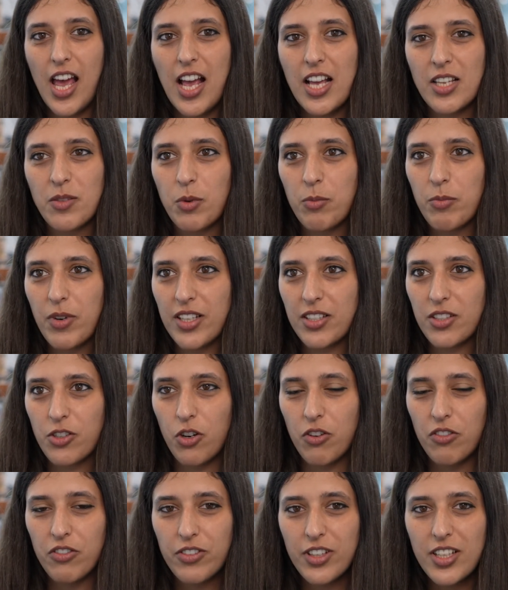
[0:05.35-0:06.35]
ESMO Breast
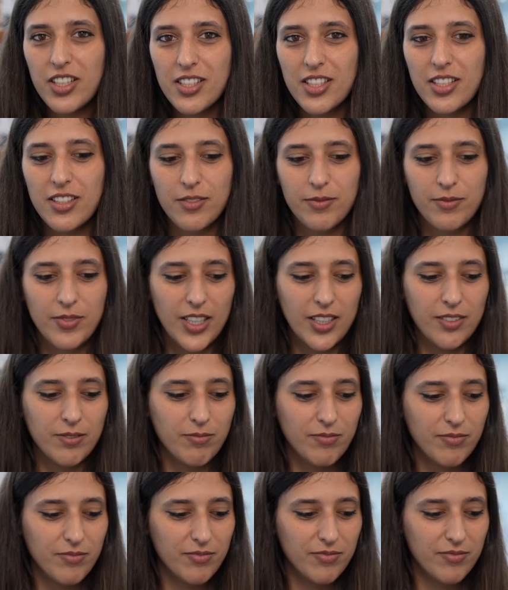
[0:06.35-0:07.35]
Conference
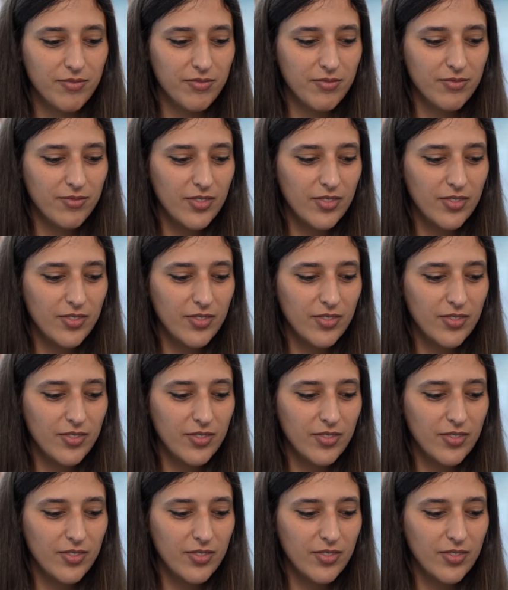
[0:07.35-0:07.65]
and